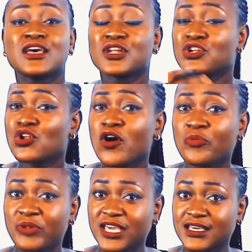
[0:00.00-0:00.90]

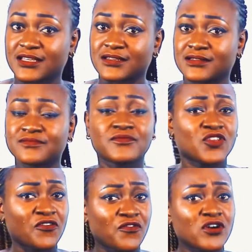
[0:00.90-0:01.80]
Lawmaking.
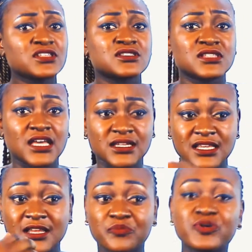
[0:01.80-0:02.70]
Of course,
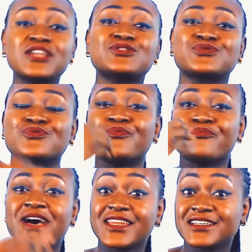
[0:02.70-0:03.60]
the bid to
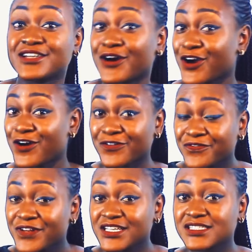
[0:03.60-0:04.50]
manage our
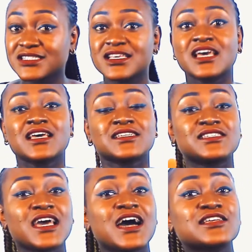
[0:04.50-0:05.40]
conflicts,
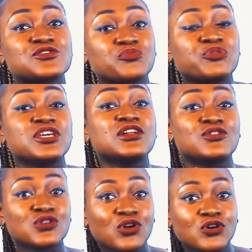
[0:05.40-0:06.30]
there has to be
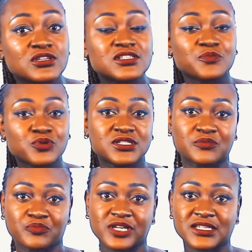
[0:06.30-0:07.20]
laws put
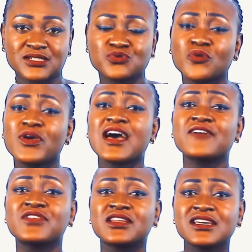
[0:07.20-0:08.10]
in place. So we
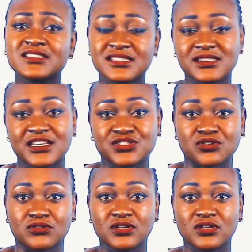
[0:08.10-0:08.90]
have the legislature.